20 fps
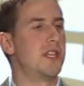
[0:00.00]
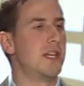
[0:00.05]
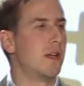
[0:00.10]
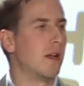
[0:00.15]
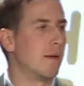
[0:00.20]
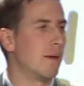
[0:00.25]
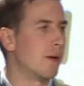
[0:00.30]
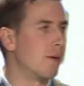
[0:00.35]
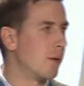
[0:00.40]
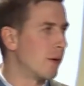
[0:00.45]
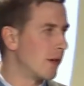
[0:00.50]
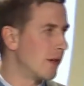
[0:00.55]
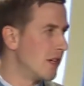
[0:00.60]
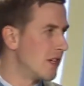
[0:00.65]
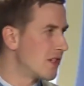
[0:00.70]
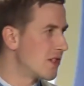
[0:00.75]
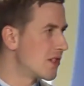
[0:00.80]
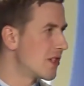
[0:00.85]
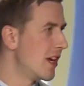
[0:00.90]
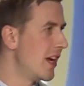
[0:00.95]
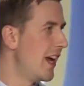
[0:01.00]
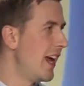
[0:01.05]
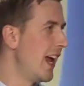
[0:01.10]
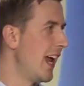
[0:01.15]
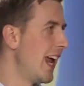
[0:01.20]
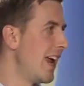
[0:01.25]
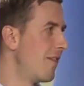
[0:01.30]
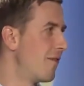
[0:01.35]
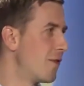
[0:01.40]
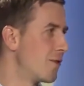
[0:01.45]
deal. I mean, we were in this
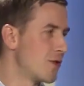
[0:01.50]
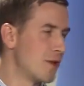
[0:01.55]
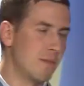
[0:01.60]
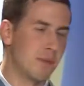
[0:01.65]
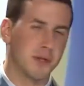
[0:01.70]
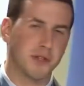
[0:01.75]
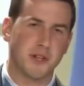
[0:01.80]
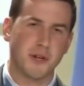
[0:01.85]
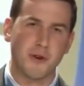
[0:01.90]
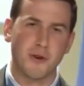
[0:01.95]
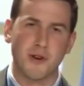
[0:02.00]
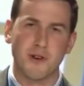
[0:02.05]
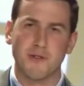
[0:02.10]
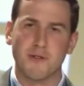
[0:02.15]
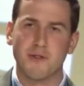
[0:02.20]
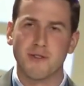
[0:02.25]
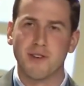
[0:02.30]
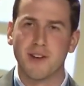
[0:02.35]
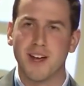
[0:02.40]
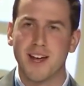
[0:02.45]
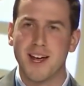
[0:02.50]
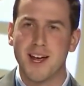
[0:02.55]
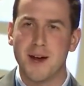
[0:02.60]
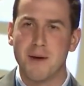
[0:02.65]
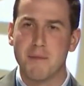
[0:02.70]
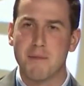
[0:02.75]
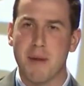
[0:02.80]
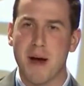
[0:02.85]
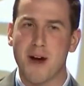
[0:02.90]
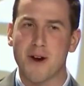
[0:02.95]
infantry platoon of
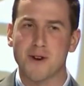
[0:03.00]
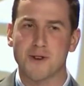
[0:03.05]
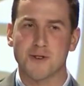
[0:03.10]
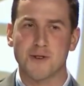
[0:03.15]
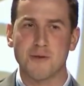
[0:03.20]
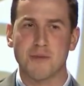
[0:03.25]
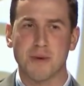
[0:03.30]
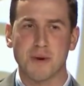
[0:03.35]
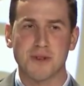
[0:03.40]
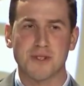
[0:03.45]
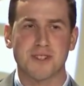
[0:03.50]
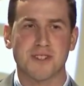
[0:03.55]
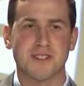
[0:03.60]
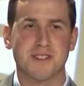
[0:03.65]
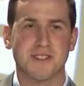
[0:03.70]
paratroopers,